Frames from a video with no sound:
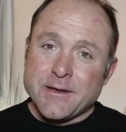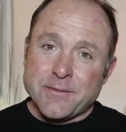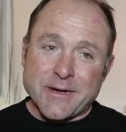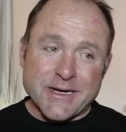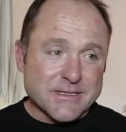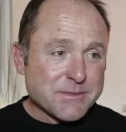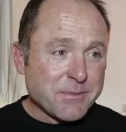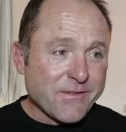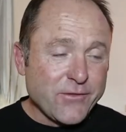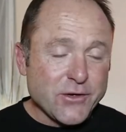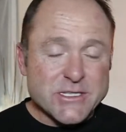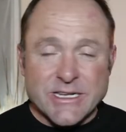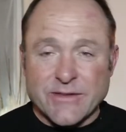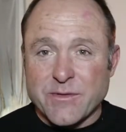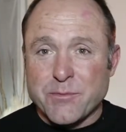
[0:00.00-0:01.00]
It's my
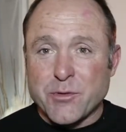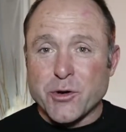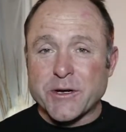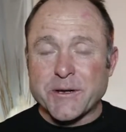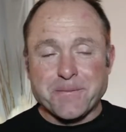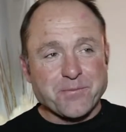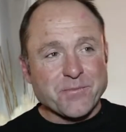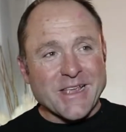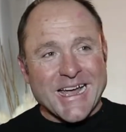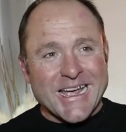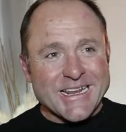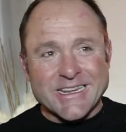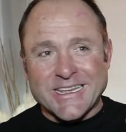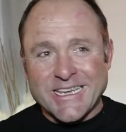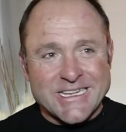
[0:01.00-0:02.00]
first ever book,
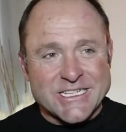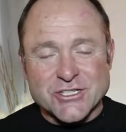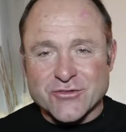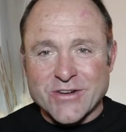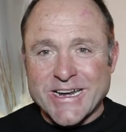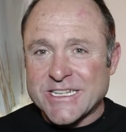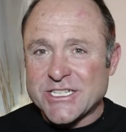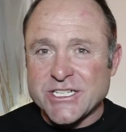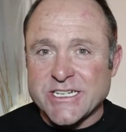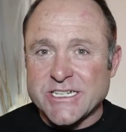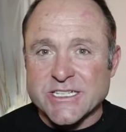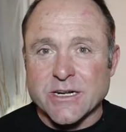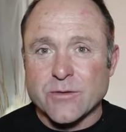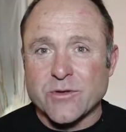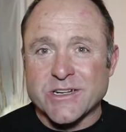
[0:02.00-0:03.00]
8 key strategies
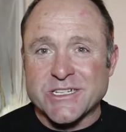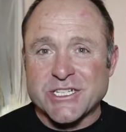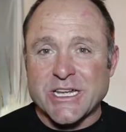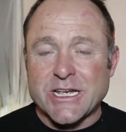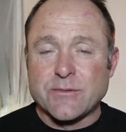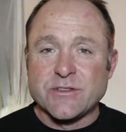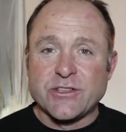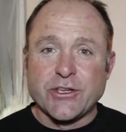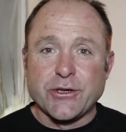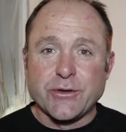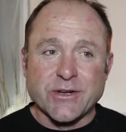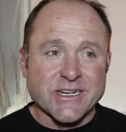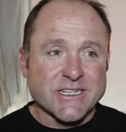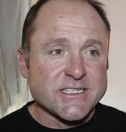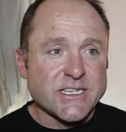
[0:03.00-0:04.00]
that I want to share with you.
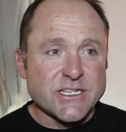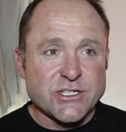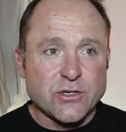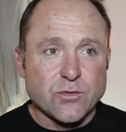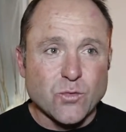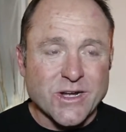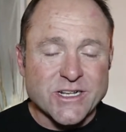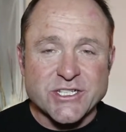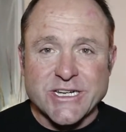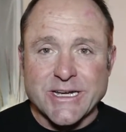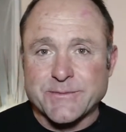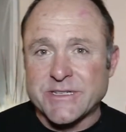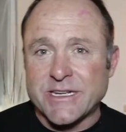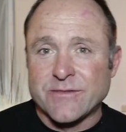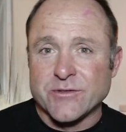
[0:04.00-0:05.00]
I'm going to send you one
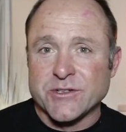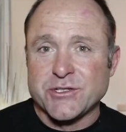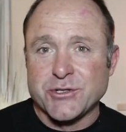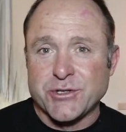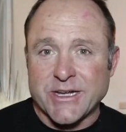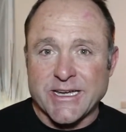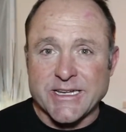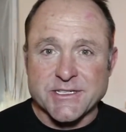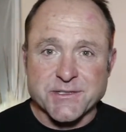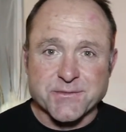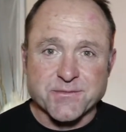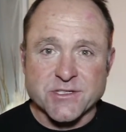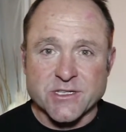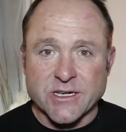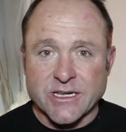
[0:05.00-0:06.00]
chapter every 2 days,
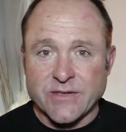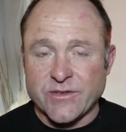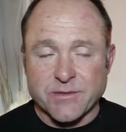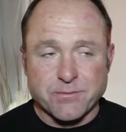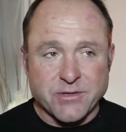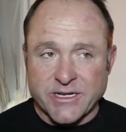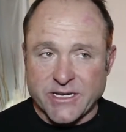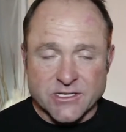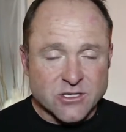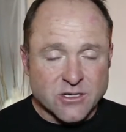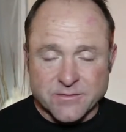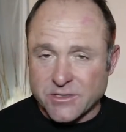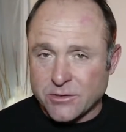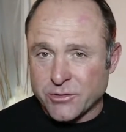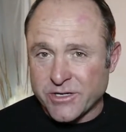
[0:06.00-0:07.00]
so give you plenty of time
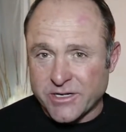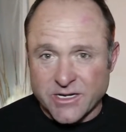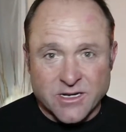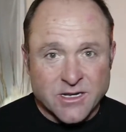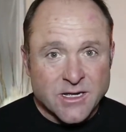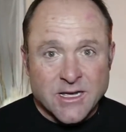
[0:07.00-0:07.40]
to look at it.